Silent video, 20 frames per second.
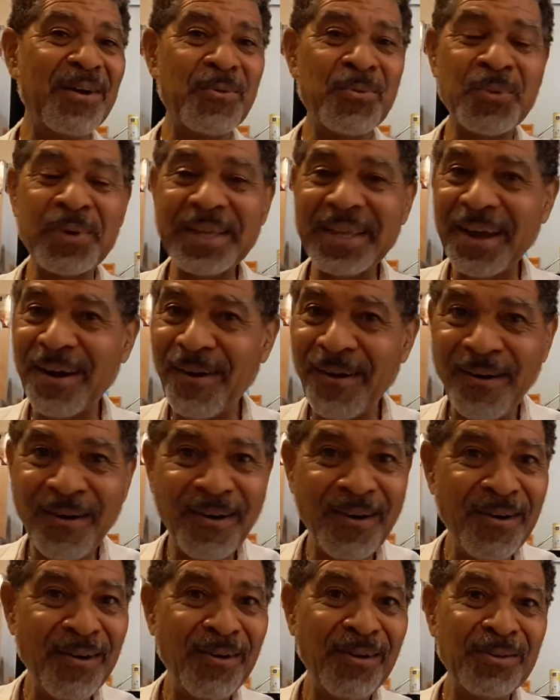We
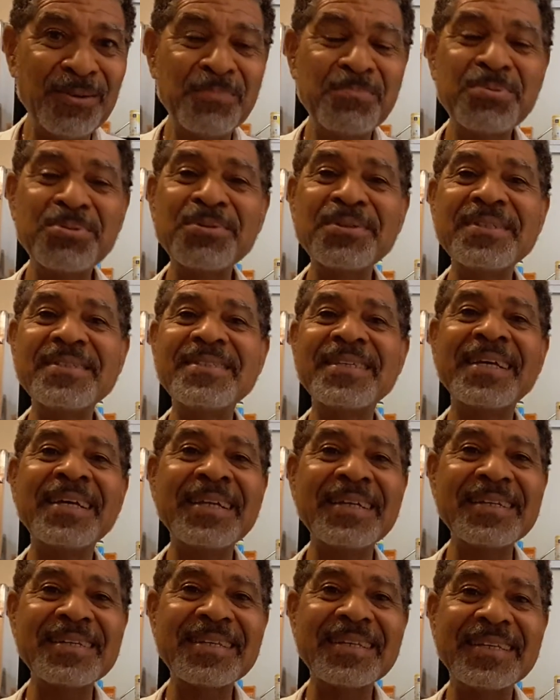all
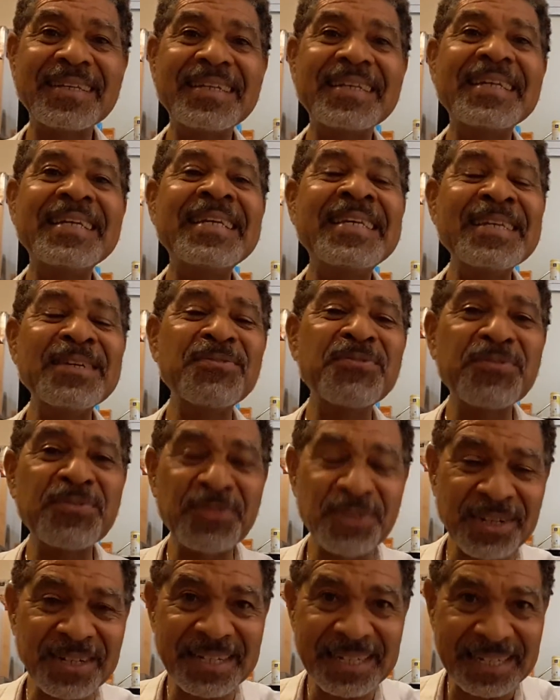present
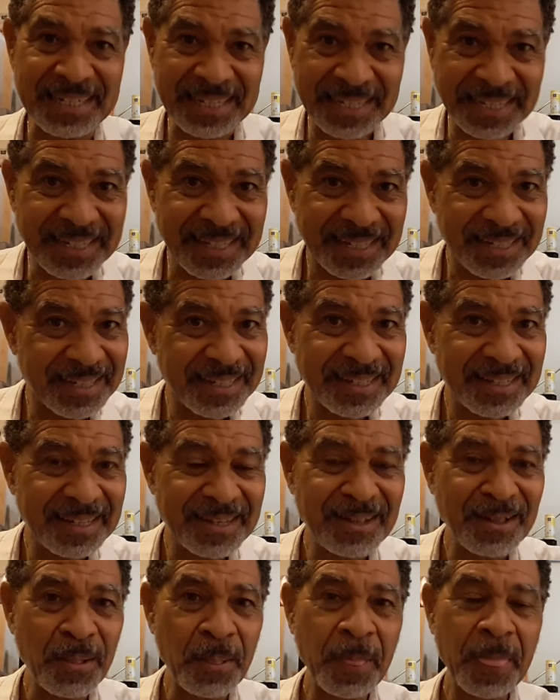differently.
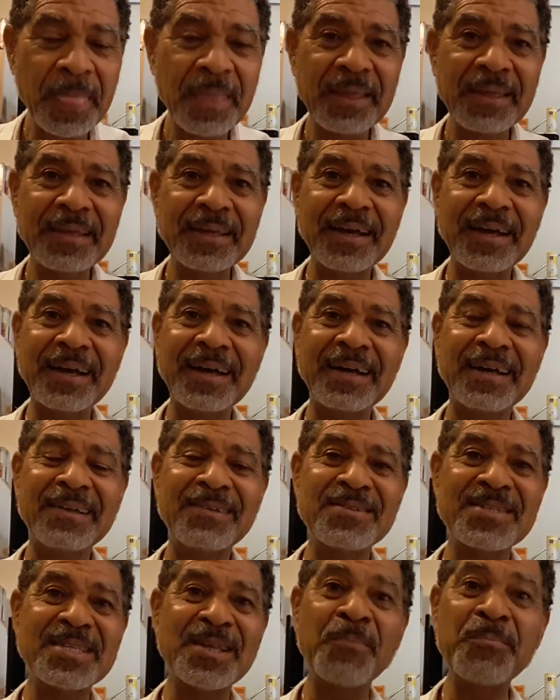Uh,
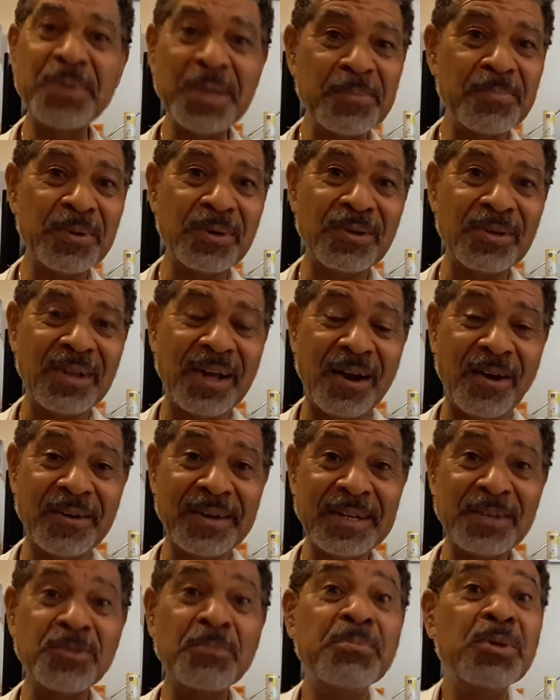some people
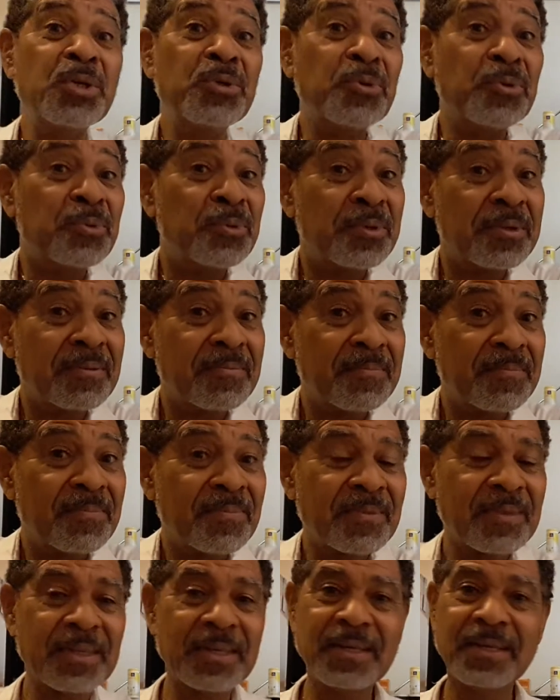are into blue,
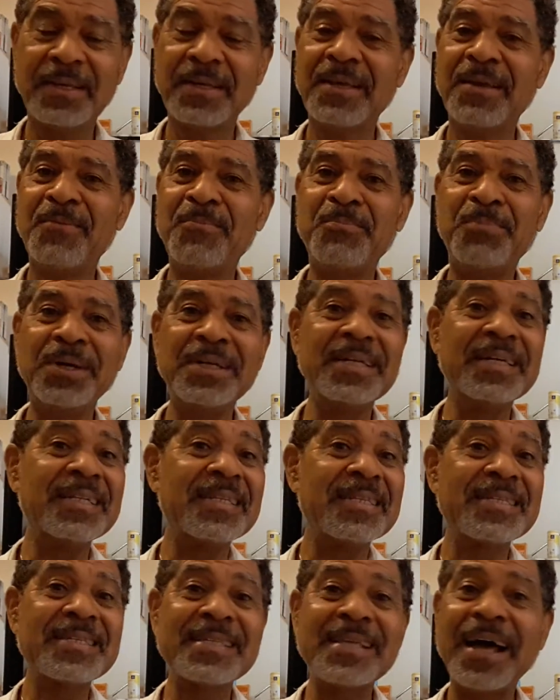but
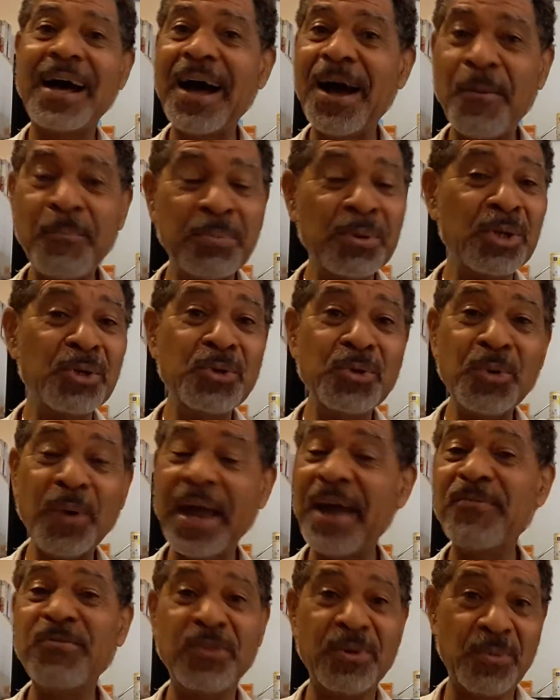it's blue
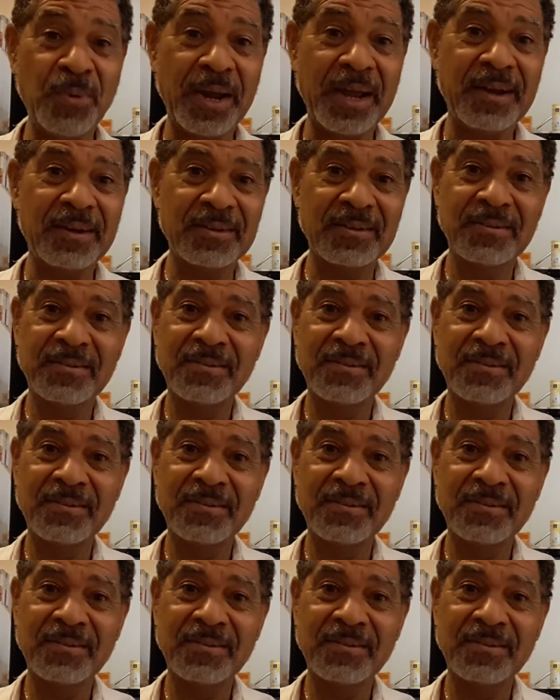everywhere